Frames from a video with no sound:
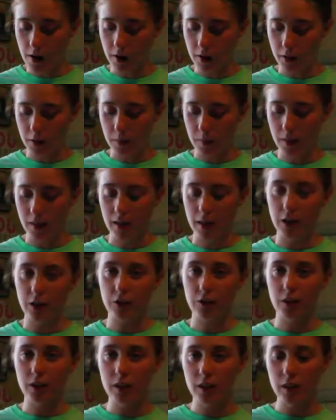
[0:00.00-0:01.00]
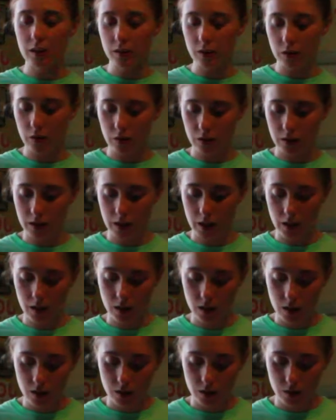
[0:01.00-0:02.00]
And then ingredients, you'll
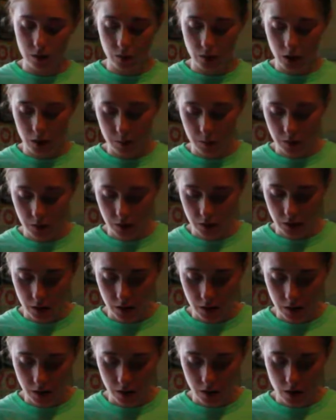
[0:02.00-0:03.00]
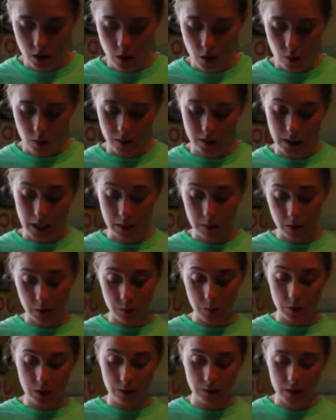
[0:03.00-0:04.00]
need 2 cups of sugar, 1
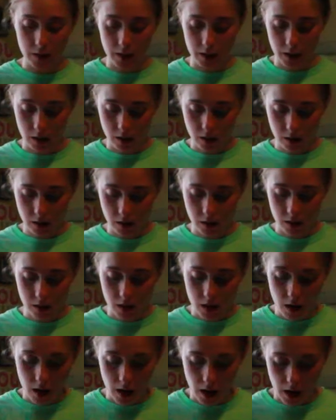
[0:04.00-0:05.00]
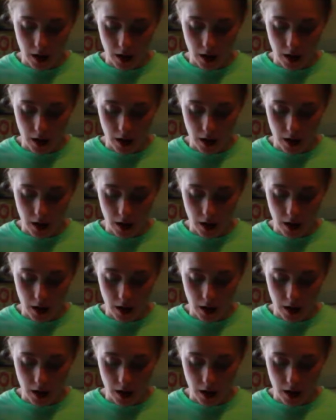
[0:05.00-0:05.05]
tablespoon of vanilla, a